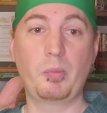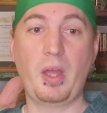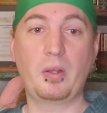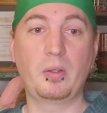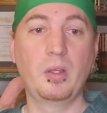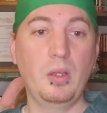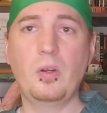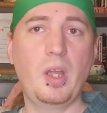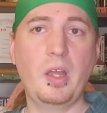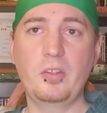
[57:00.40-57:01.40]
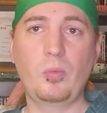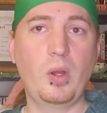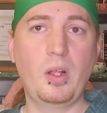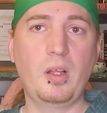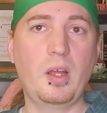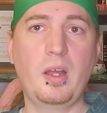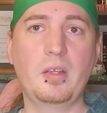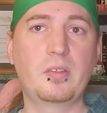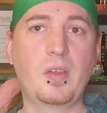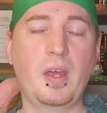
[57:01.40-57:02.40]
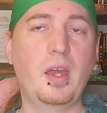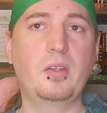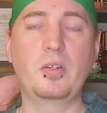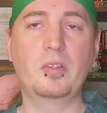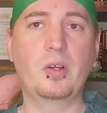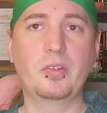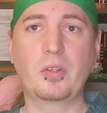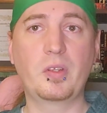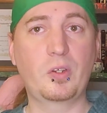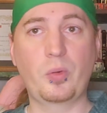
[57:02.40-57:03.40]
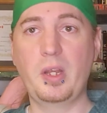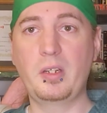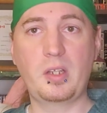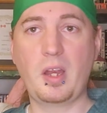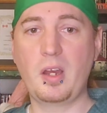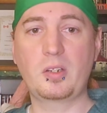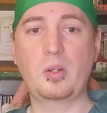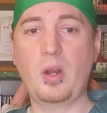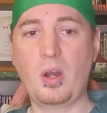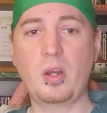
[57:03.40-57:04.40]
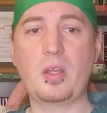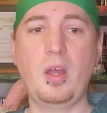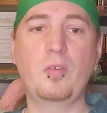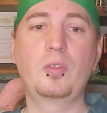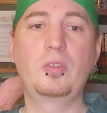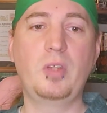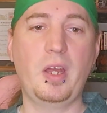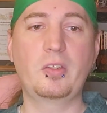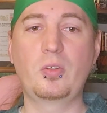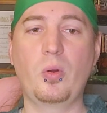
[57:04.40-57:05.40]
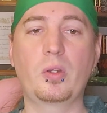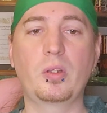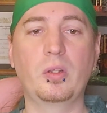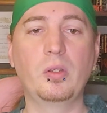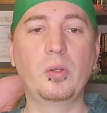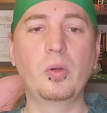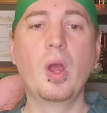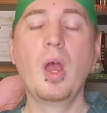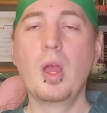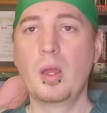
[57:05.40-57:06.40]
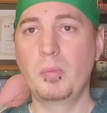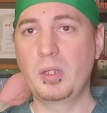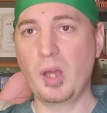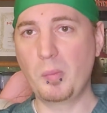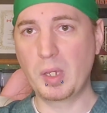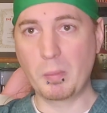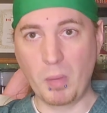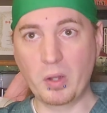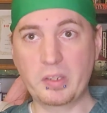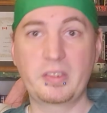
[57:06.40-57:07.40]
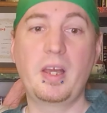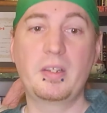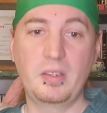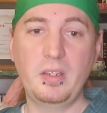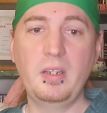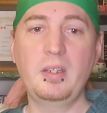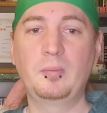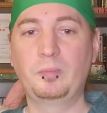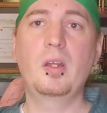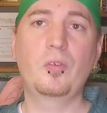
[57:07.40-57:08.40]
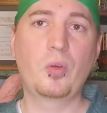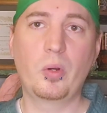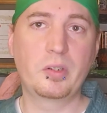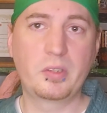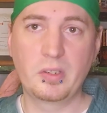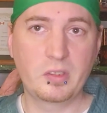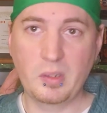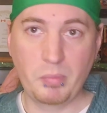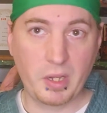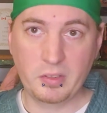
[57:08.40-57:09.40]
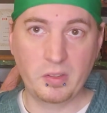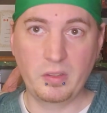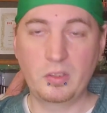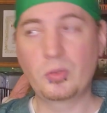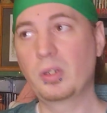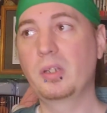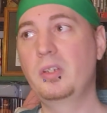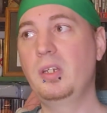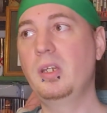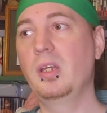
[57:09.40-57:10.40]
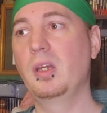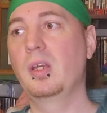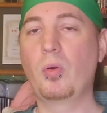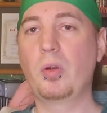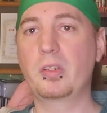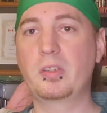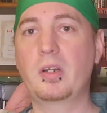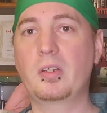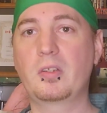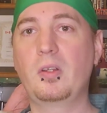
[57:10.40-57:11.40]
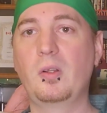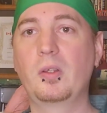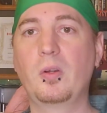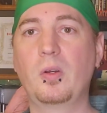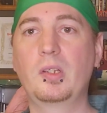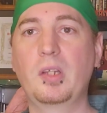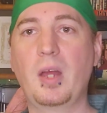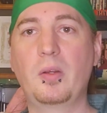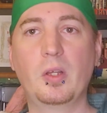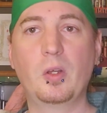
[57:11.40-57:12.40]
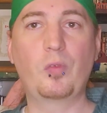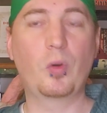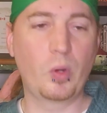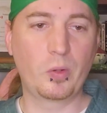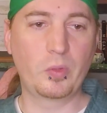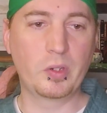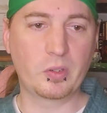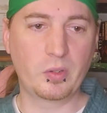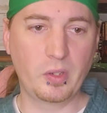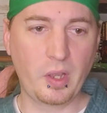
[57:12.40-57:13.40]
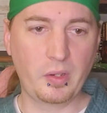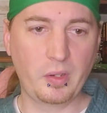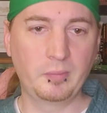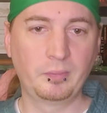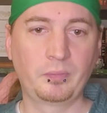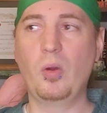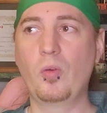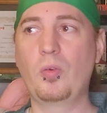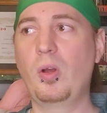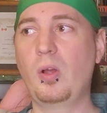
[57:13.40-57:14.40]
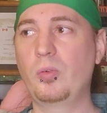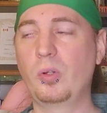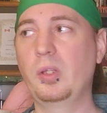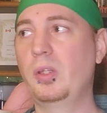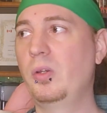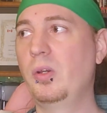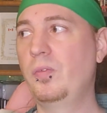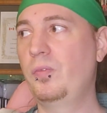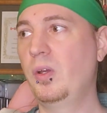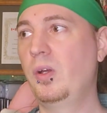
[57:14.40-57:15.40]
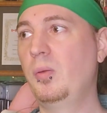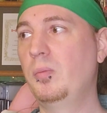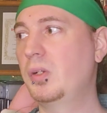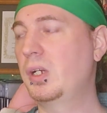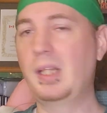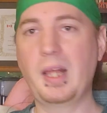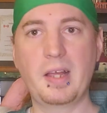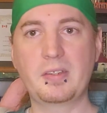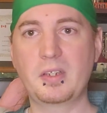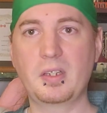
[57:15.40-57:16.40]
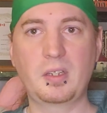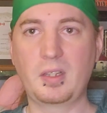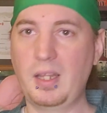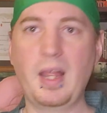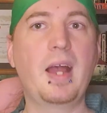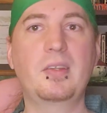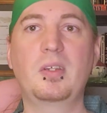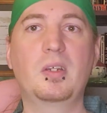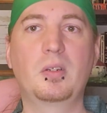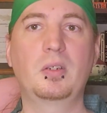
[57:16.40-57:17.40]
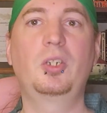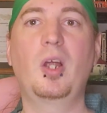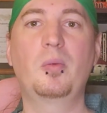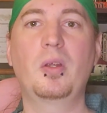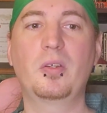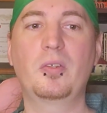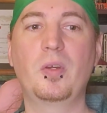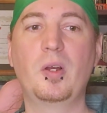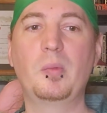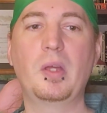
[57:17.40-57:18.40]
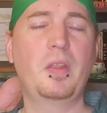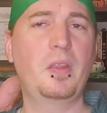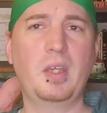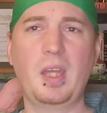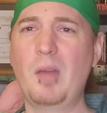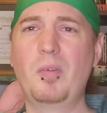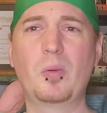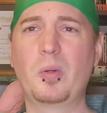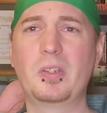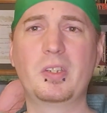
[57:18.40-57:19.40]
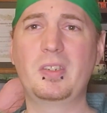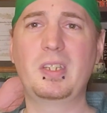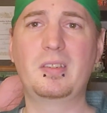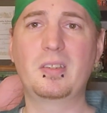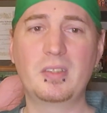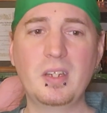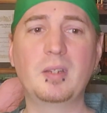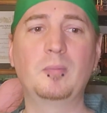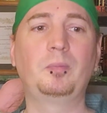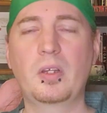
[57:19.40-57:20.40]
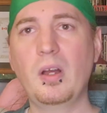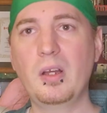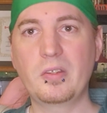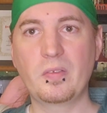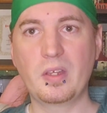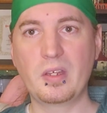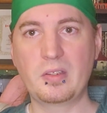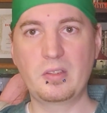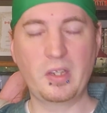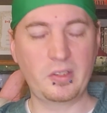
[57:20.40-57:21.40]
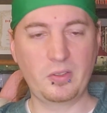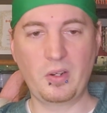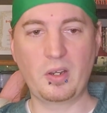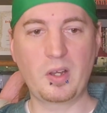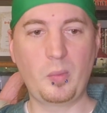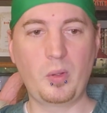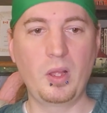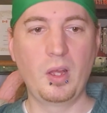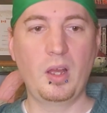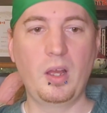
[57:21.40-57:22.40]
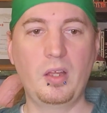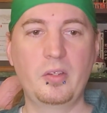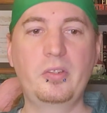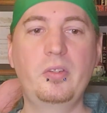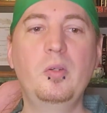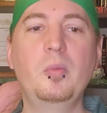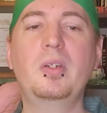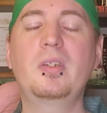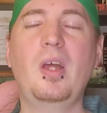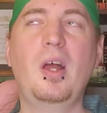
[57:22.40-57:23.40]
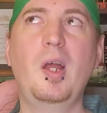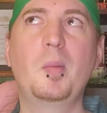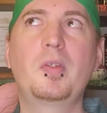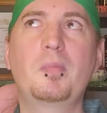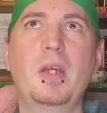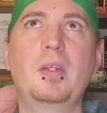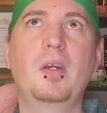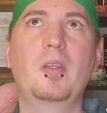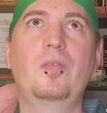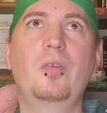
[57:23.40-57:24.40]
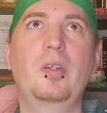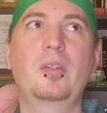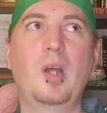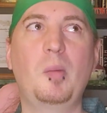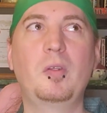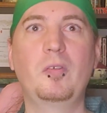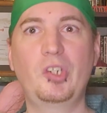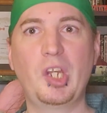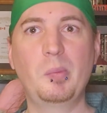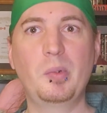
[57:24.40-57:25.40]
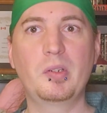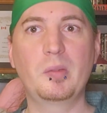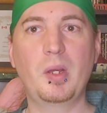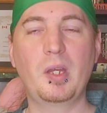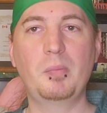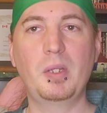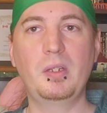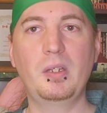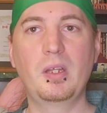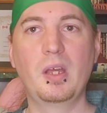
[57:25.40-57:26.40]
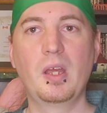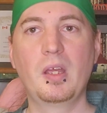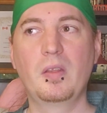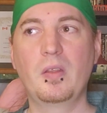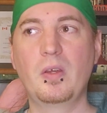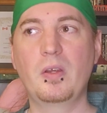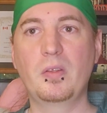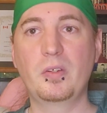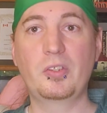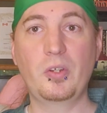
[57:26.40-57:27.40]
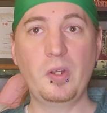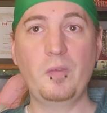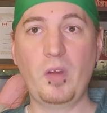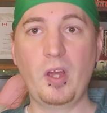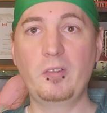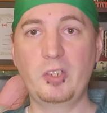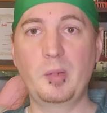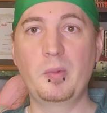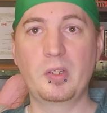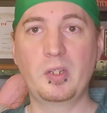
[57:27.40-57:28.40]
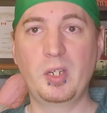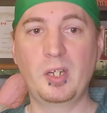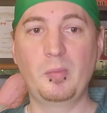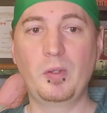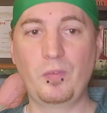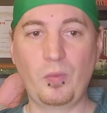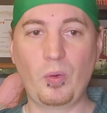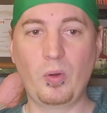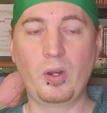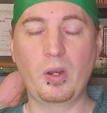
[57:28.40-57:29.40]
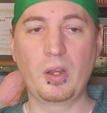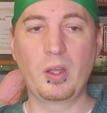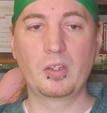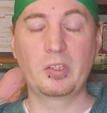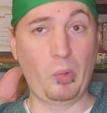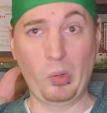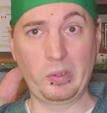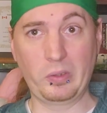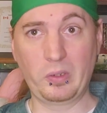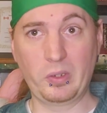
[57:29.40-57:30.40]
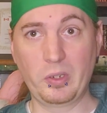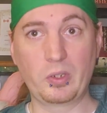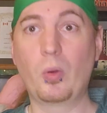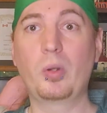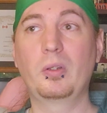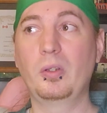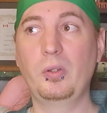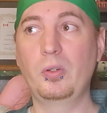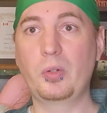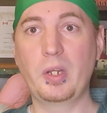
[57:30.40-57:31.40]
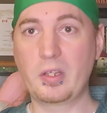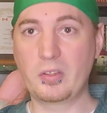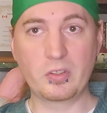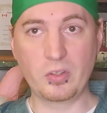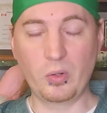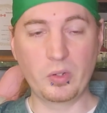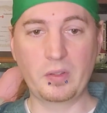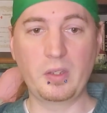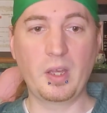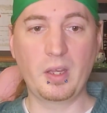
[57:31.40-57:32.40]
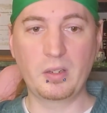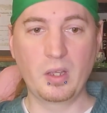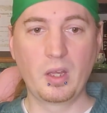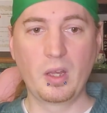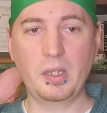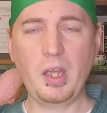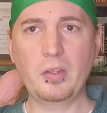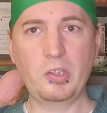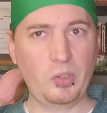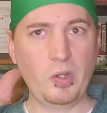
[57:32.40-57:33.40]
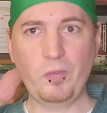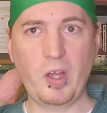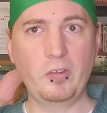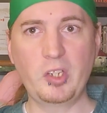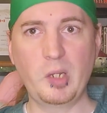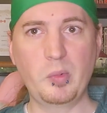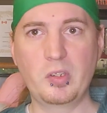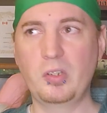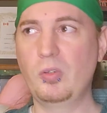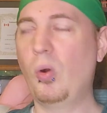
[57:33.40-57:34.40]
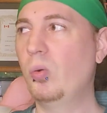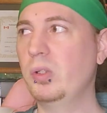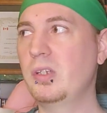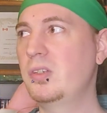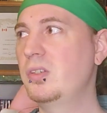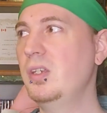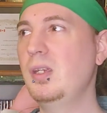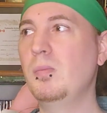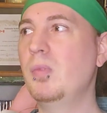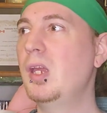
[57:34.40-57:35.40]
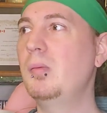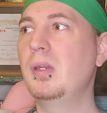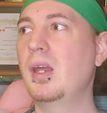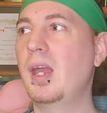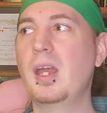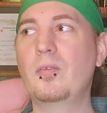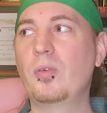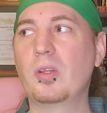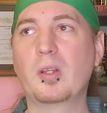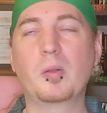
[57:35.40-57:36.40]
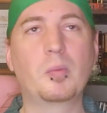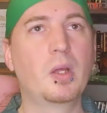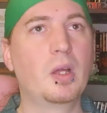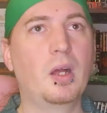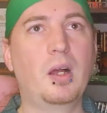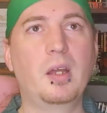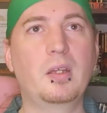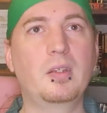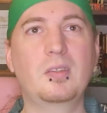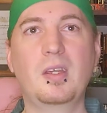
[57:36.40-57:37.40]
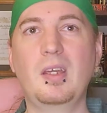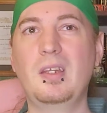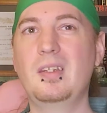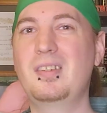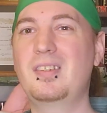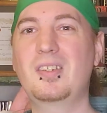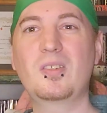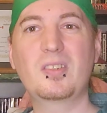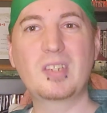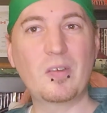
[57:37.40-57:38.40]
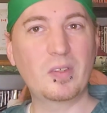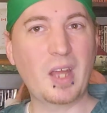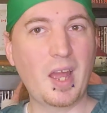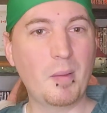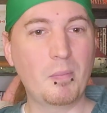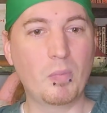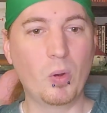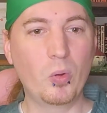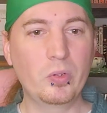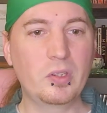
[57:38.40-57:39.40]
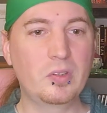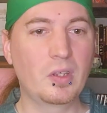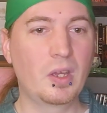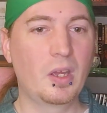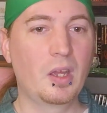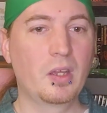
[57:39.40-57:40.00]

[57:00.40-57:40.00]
during battle. So as well as that, there's also the great character arc of as Gordon Liu becoming Monk Santi, and of course this is the best of the trilogy before it starts slowly going downhill for one reason or another. An overall really good film, classic Shaw Brothers film that I think everyone just needs to see. So the cons of this, yes there are a couple. There's too much time spent on the first couple of chambers in my opinion. There's 35 chambers in here before, spoiler alert, Gordon Liu creates his own at the end. But yeah, there's 35 chambers and you only see maybe a handful of them. I'm going to say 6 or 7 at most.